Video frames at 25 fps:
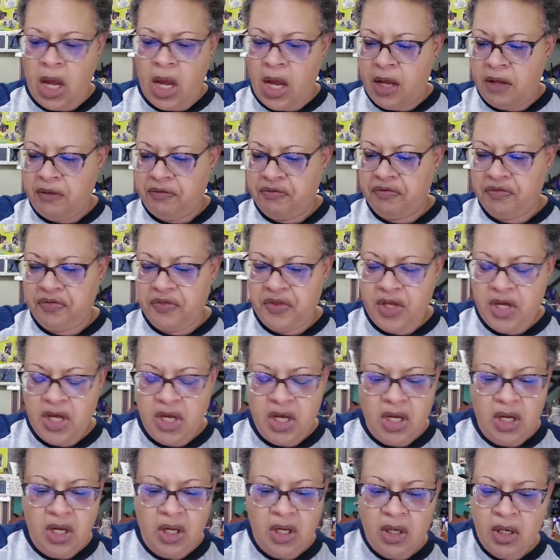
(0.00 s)
And
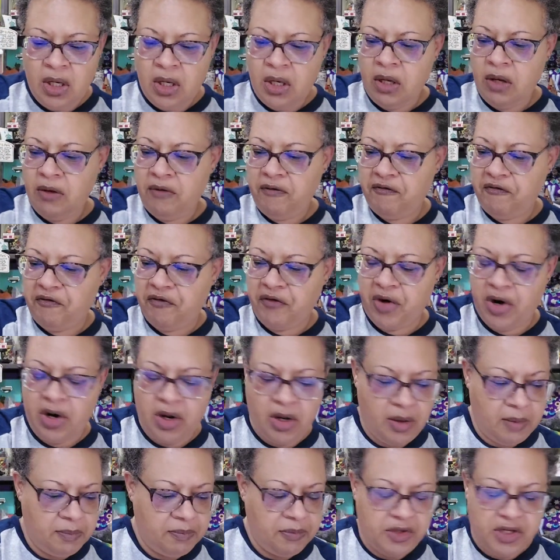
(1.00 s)
then
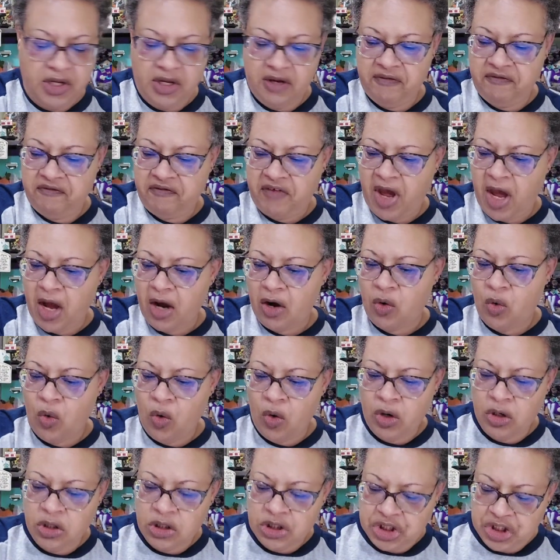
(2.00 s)
from the Fat
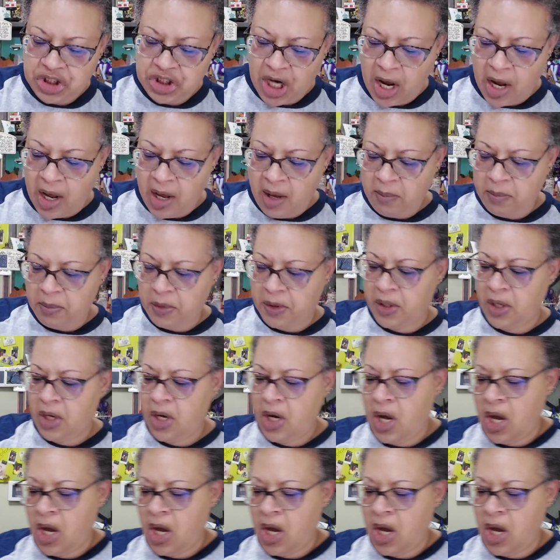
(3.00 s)
Quarter Shop,